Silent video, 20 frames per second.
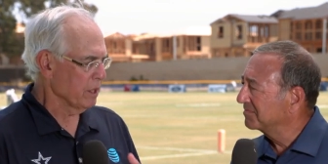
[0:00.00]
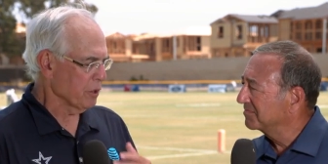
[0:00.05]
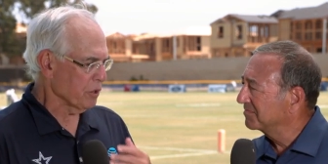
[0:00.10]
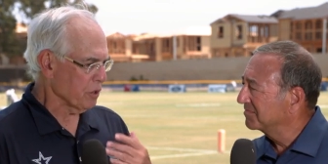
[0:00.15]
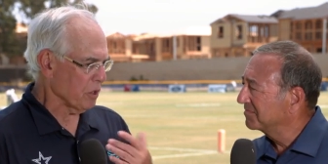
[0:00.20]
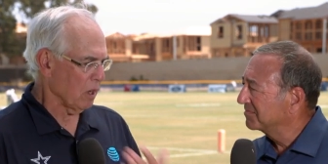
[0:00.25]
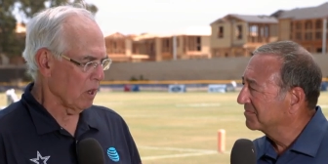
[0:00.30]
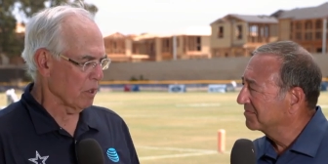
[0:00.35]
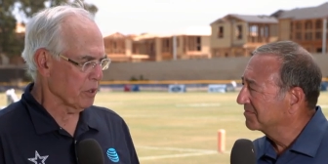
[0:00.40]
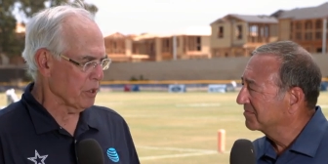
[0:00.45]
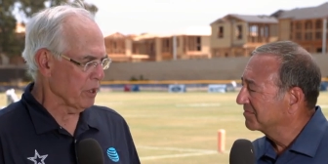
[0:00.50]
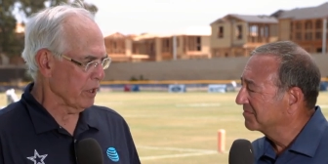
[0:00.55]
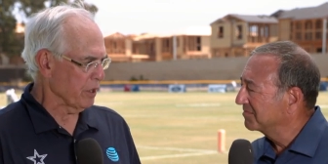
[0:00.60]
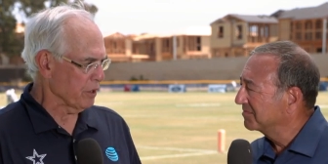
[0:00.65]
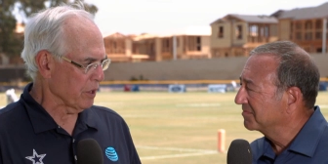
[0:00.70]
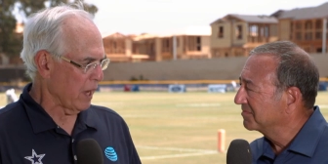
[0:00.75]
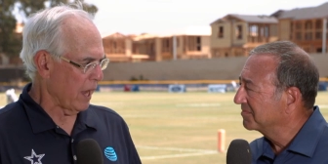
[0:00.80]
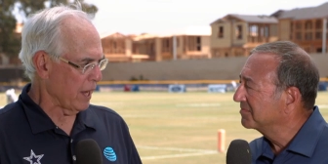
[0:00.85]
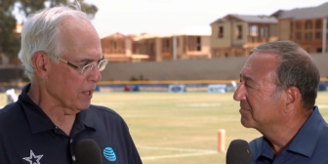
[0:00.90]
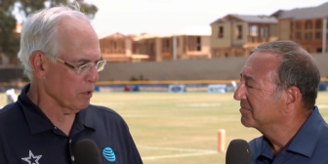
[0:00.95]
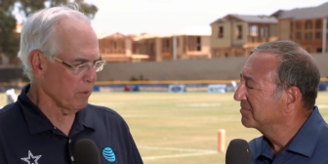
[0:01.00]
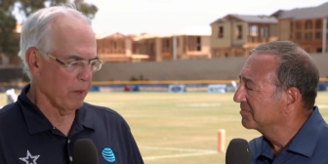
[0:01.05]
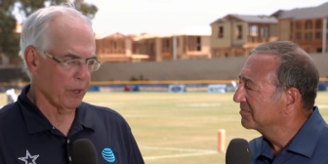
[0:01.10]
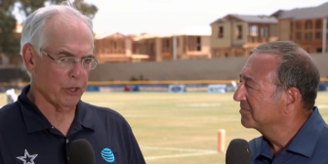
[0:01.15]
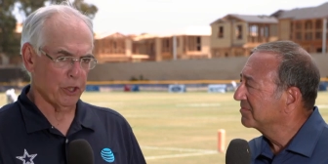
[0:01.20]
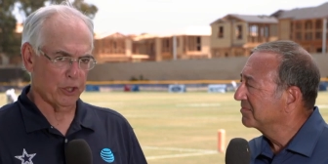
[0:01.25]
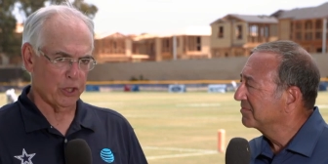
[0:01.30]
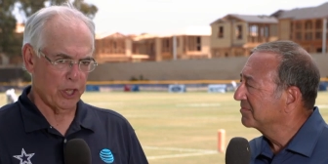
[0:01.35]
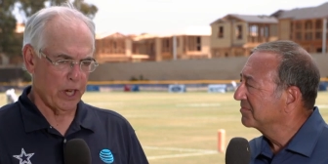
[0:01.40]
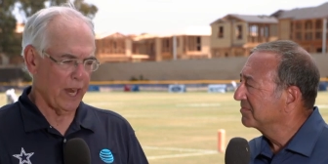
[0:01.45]
Speaker 1: stars in his eyes about
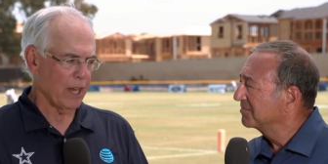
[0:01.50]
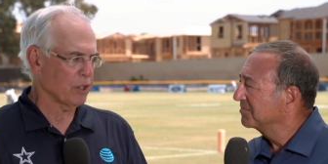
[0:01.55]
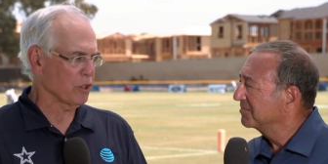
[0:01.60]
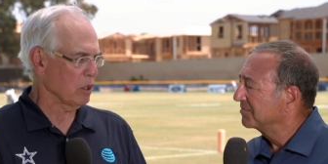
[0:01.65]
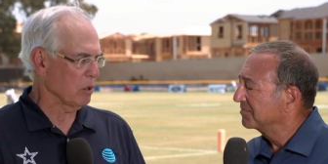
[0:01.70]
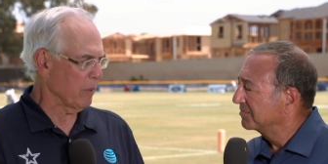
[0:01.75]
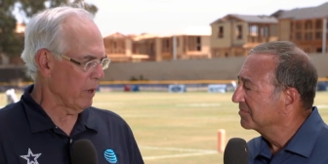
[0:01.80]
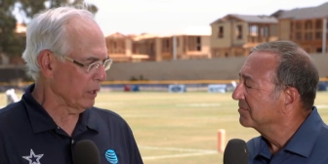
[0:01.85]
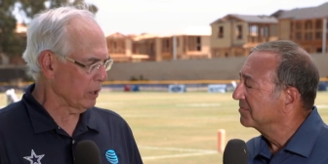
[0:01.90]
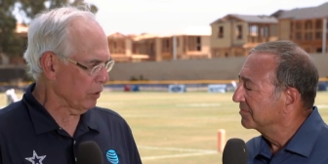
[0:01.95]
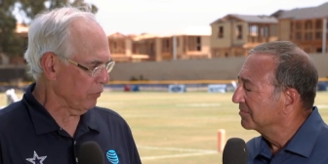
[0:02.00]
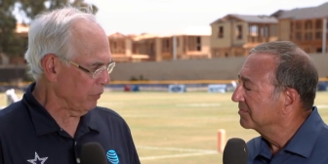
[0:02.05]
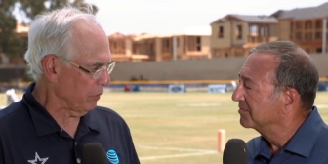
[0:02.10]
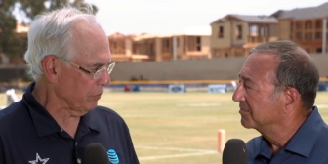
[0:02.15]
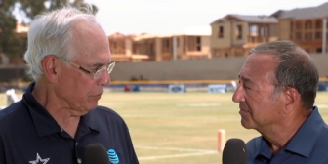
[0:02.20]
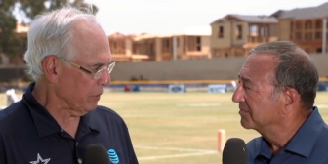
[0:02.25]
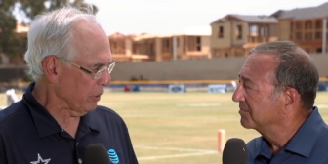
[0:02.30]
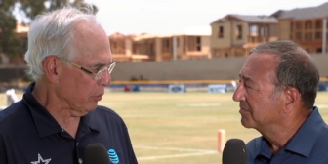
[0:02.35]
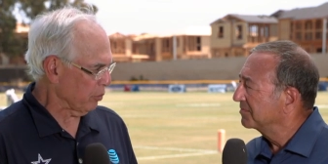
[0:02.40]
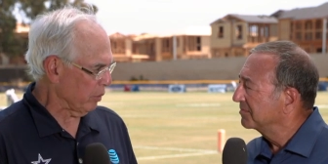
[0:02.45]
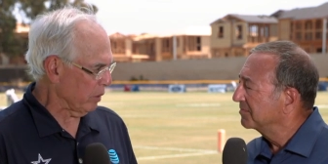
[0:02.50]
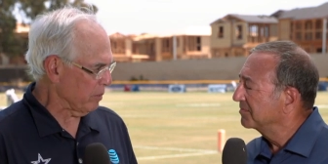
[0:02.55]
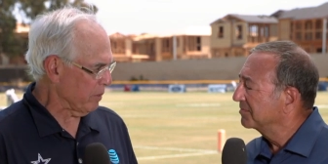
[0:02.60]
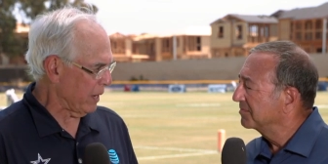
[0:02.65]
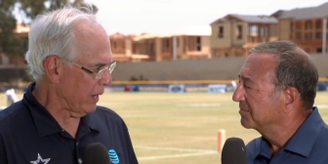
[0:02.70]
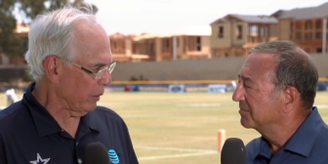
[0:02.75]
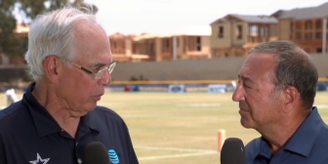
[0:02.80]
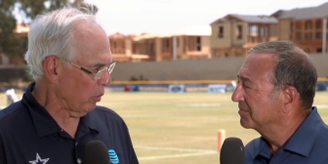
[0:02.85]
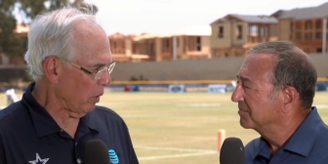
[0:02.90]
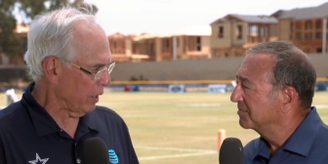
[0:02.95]
the chance to make the 53
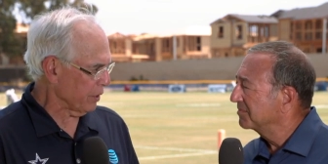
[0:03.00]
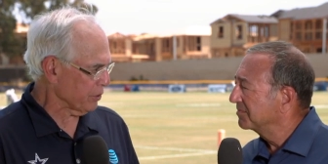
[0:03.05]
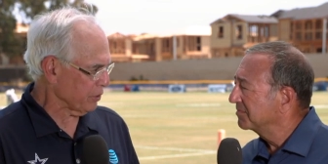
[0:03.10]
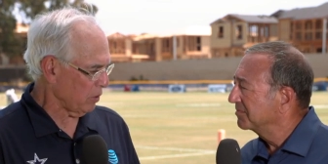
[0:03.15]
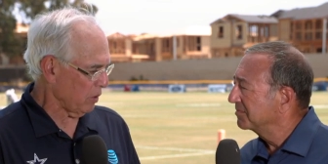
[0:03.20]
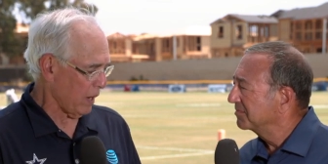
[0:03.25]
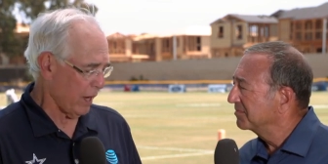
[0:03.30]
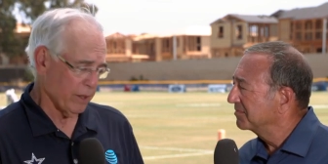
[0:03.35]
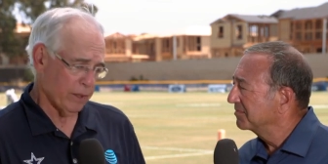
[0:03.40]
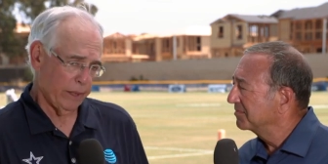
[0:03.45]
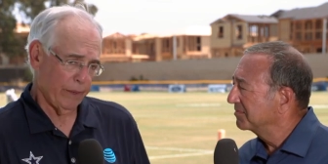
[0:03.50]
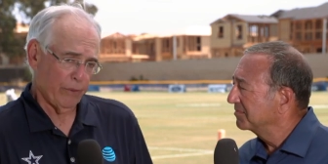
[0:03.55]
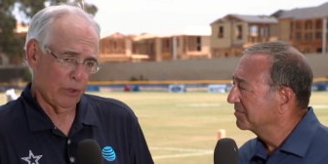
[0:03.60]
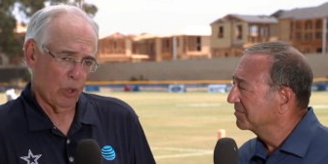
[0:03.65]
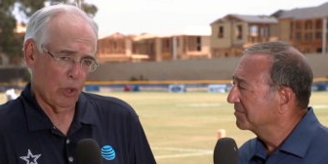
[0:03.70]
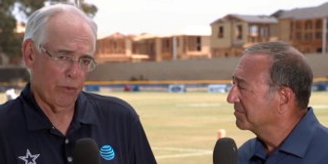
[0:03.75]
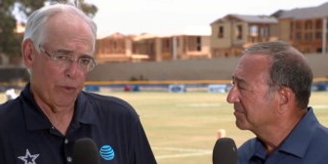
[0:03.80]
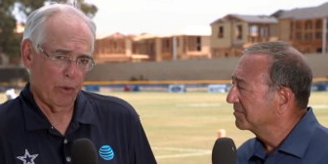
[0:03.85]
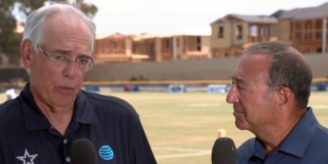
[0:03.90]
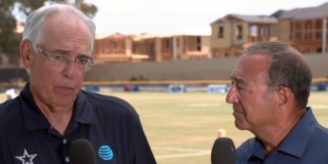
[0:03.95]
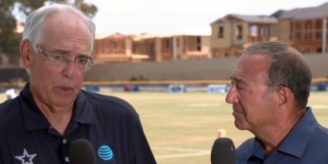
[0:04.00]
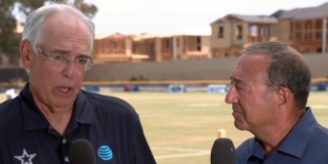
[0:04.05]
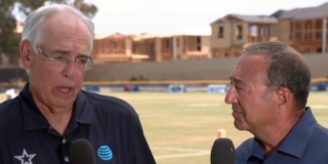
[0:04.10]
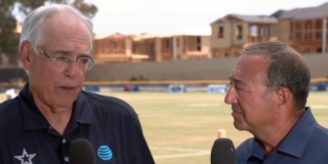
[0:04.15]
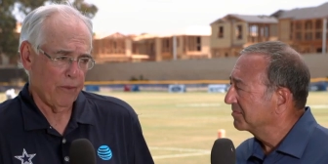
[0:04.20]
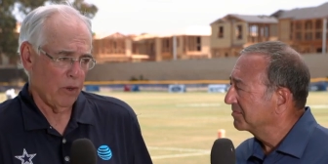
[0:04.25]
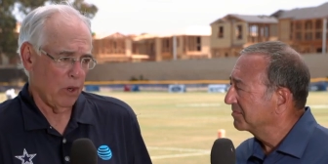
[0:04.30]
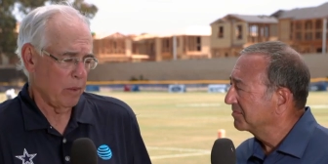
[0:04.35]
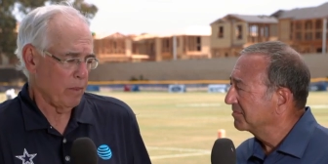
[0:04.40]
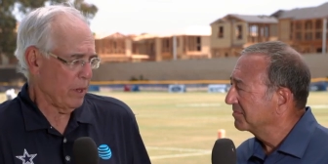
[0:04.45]
man roster. I don't even know if he'll play
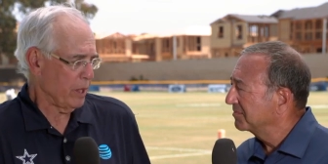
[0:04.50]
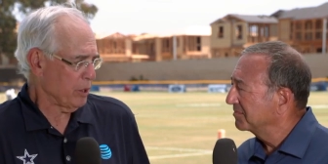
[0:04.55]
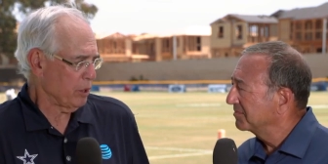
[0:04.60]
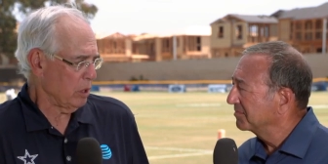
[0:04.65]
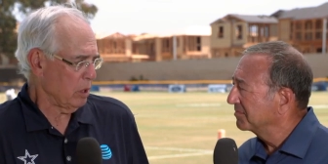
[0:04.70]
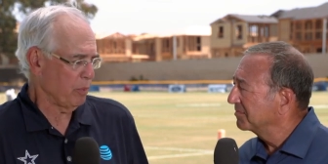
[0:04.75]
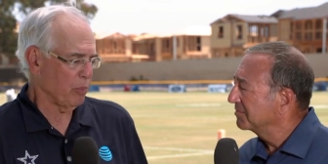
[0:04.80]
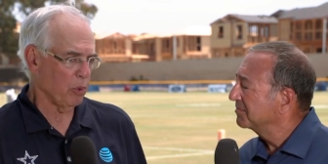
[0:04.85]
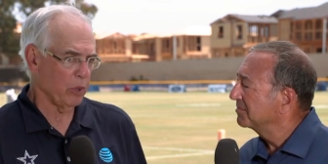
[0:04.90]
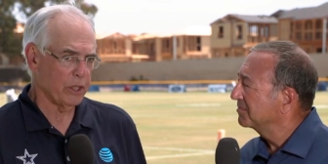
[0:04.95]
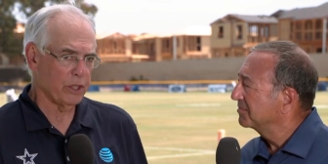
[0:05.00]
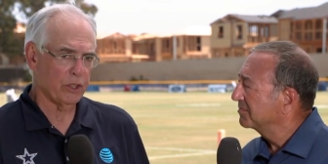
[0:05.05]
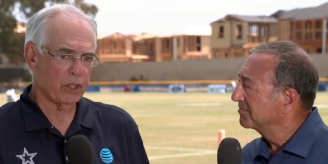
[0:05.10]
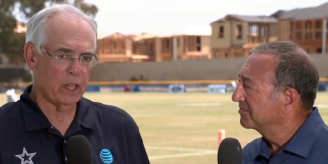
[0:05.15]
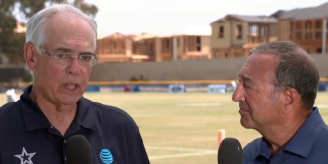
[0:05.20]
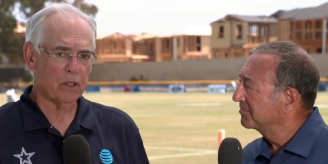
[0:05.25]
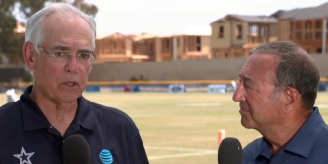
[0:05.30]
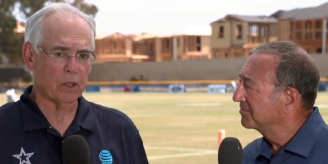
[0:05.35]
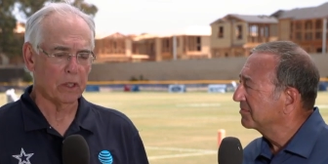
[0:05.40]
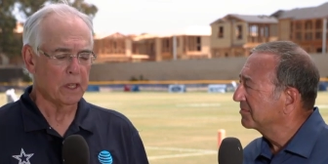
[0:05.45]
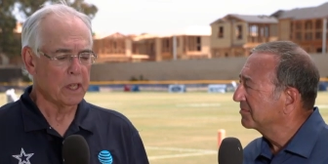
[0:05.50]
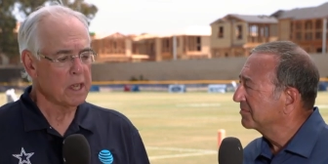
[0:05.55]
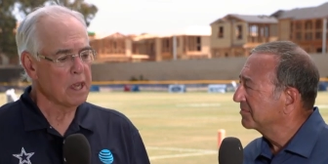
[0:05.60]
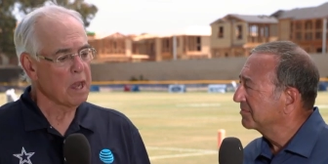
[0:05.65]
very much in the preseason,